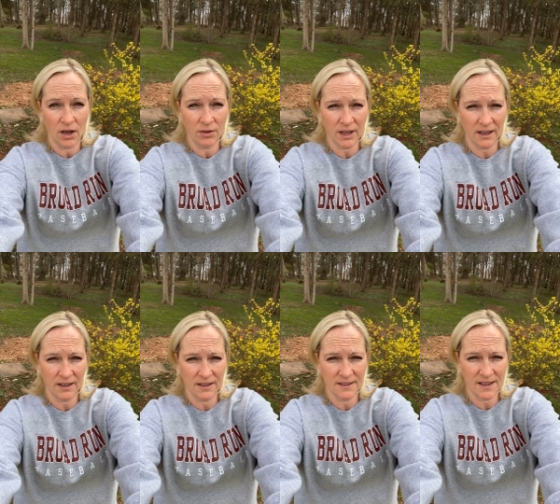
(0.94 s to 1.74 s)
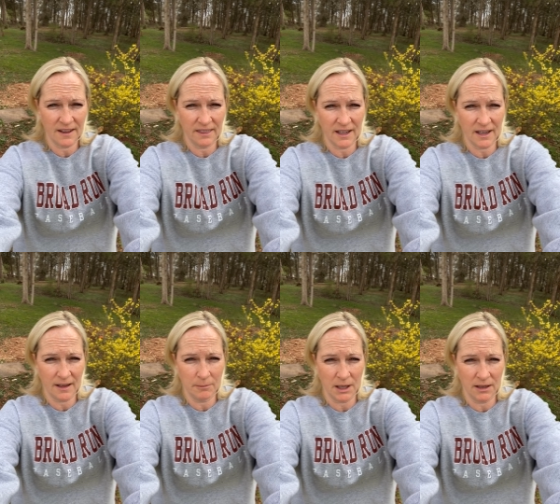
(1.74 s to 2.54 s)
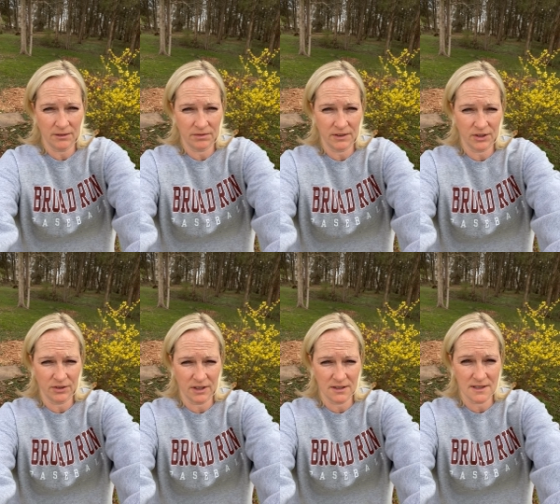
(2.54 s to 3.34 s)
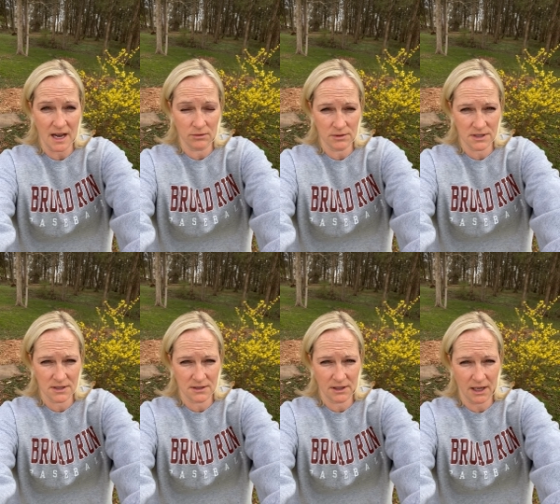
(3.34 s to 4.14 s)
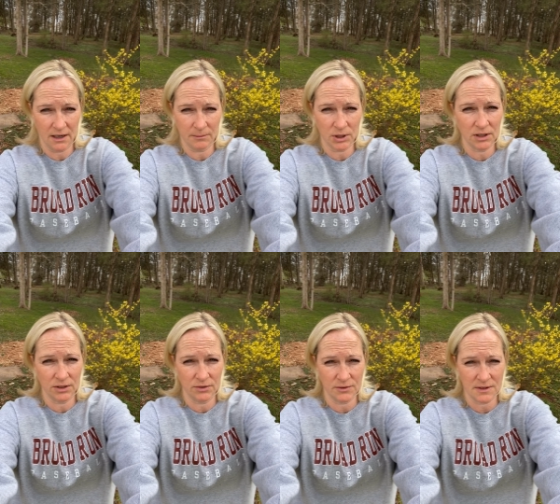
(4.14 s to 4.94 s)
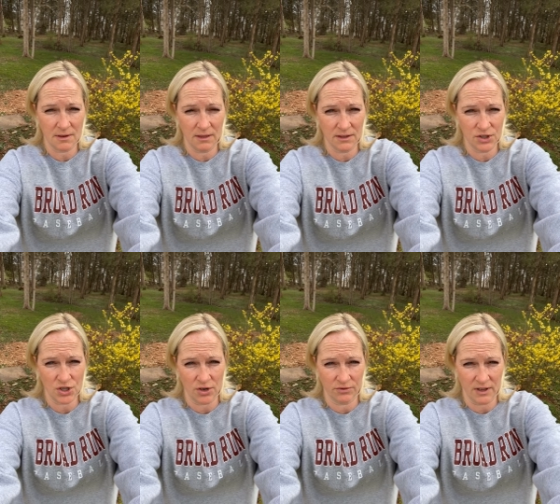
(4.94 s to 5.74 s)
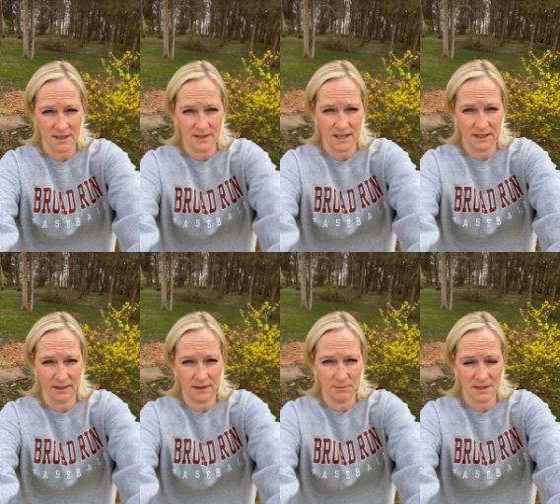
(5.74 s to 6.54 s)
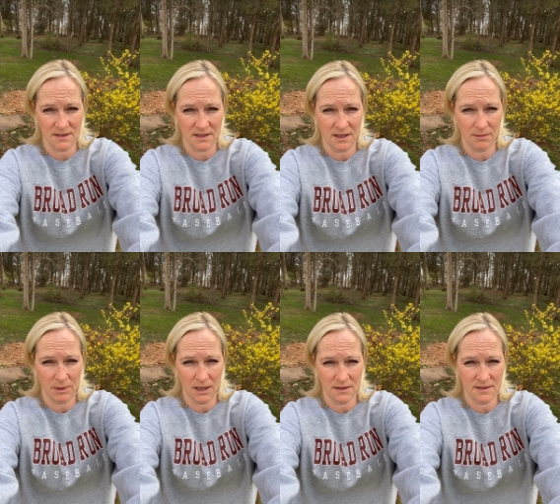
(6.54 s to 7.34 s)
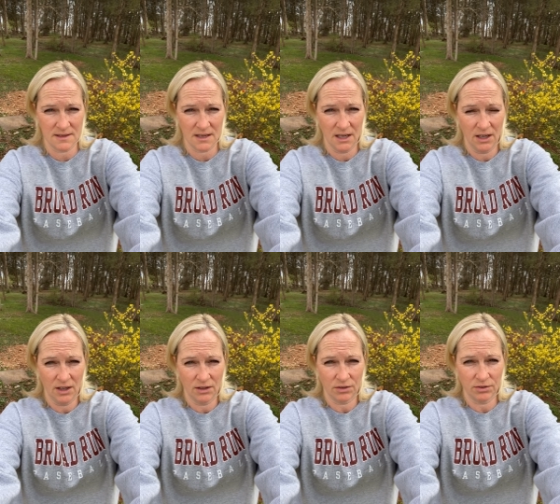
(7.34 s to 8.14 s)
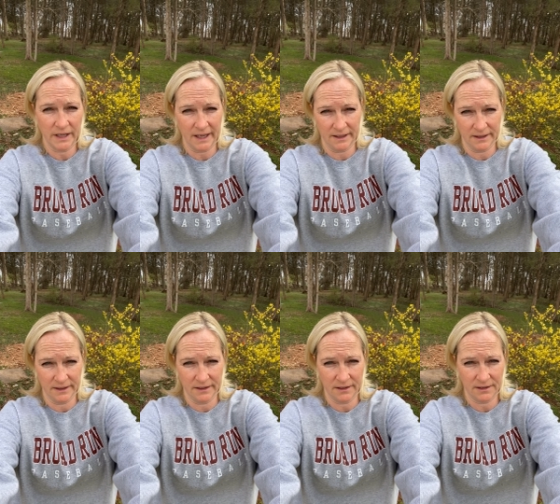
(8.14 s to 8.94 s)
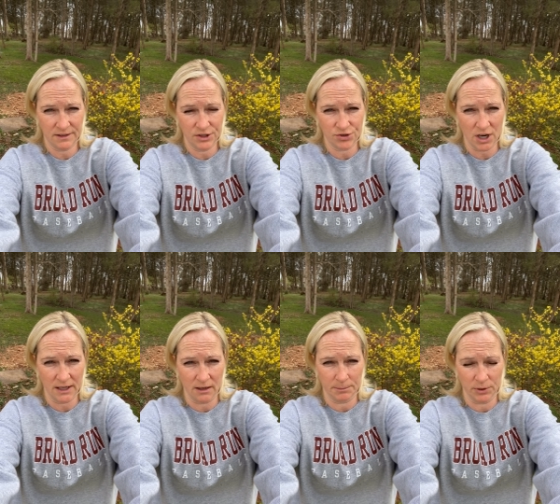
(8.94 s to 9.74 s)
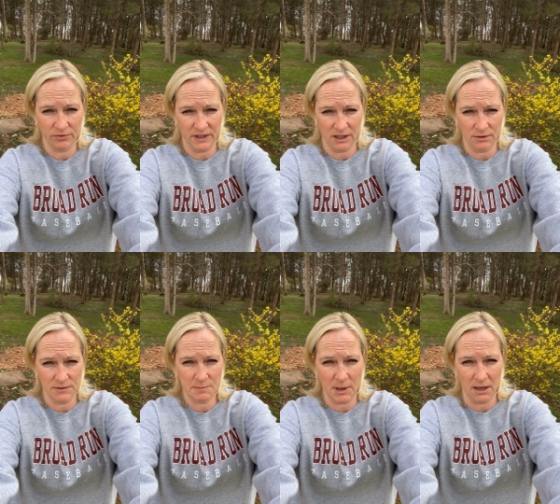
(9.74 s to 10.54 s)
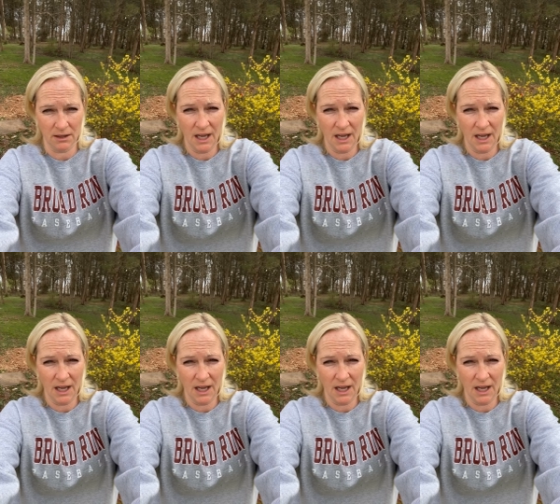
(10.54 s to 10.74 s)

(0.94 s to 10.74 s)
Okay, kids, I think I may have figured this out. And I'm going to use the Shutterfly site that Mrs. Kim has created to try to upload videos. But